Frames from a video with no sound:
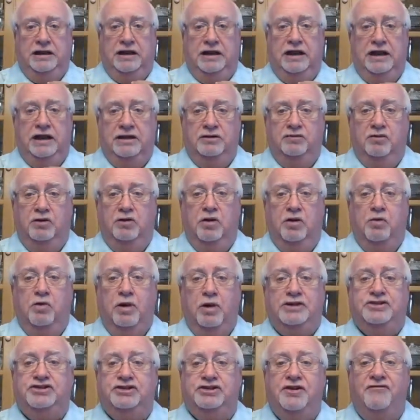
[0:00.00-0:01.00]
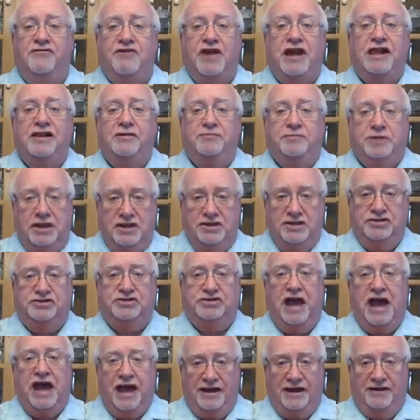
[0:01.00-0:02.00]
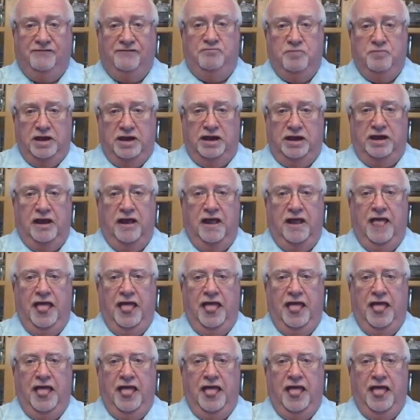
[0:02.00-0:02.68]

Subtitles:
in what's developed inside of me.